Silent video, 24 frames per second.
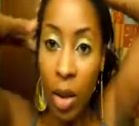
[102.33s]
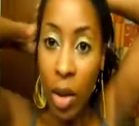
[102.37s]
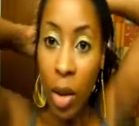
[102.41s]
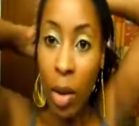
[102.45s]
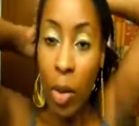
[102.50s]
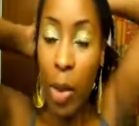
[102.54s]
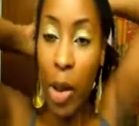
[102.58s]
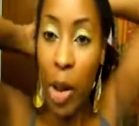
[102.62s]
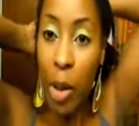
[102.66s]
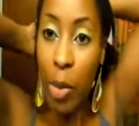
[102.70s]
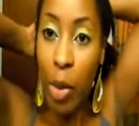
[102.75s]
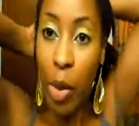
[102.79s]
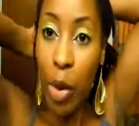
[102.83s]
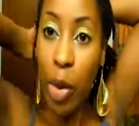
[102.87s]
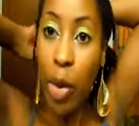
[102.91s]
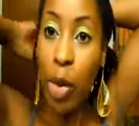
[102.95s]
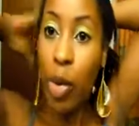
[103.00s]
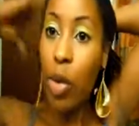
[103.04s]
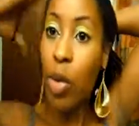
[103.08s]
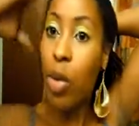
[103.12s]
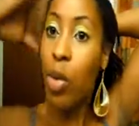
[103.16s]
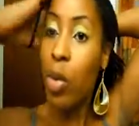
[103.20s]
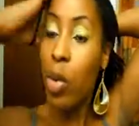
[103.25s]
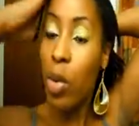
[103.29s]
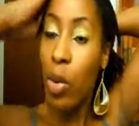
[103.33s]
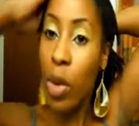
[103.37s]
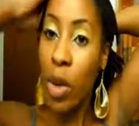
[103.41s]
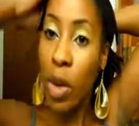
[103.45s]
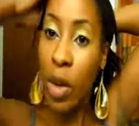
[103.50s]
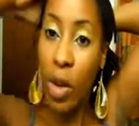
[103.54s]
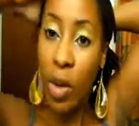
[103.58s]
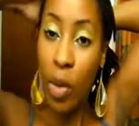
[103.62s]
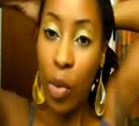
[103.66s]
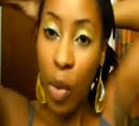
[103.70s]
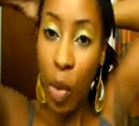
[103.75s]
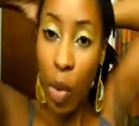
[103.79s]
the people who
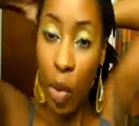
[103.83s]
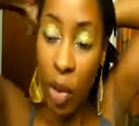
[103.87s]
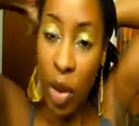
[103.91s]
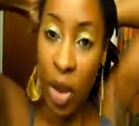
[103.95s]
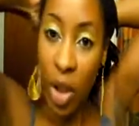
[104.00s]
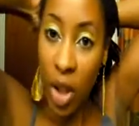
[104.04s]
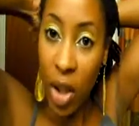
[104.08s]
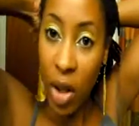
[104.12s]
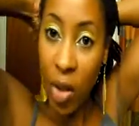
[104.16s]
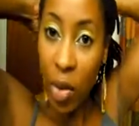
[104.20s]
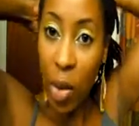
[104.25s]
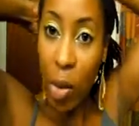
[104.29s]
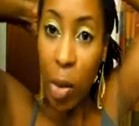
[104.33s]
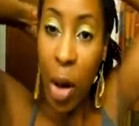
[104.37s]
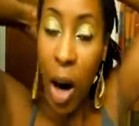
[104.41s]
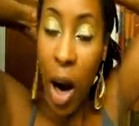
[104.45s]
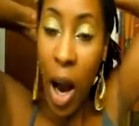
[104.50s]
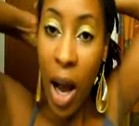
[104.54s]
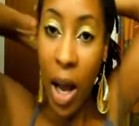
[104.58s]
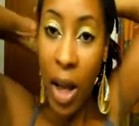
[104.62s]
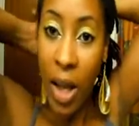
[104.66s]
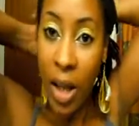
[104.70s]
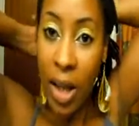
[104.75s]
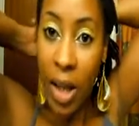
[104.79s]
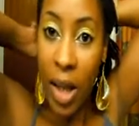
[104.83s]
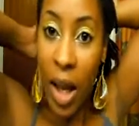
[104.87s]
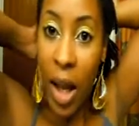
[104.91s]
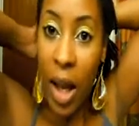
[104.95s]
will receive the prize.